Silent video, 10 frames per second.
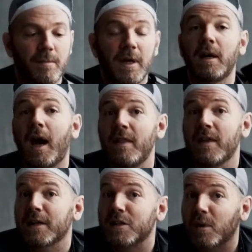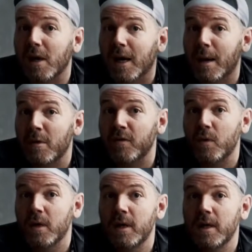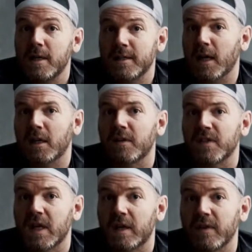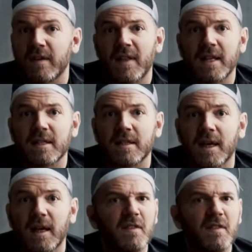but I think it's a great camera for cycling photography, if that's a thing.